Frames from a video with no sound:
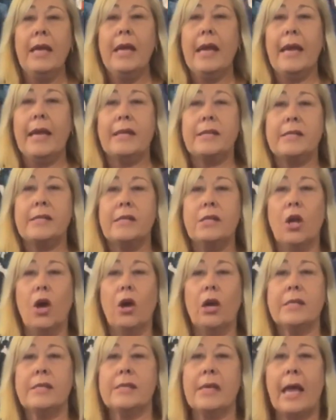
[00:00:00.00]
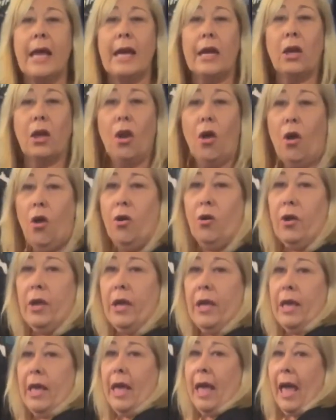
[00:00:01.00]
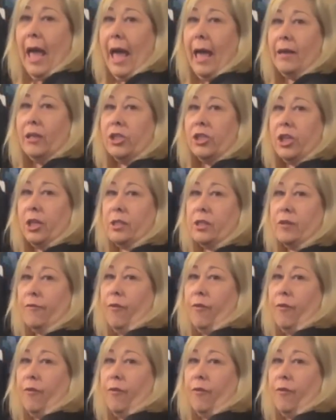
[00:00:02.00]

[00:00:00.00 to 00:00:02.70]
It's nice and long and just